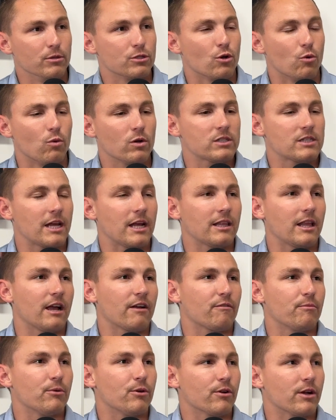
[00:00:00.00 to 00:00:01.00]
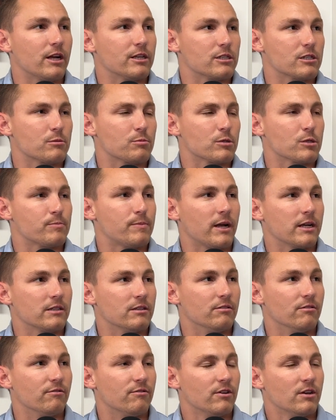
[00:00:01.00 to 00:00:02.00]
So what's that like from your guys'
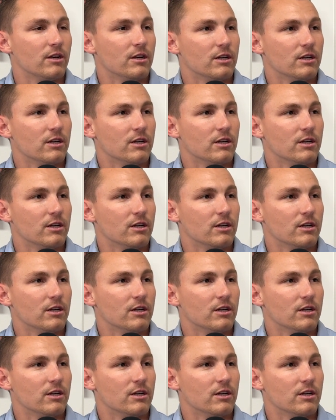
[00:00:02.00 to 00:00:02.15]
perspective,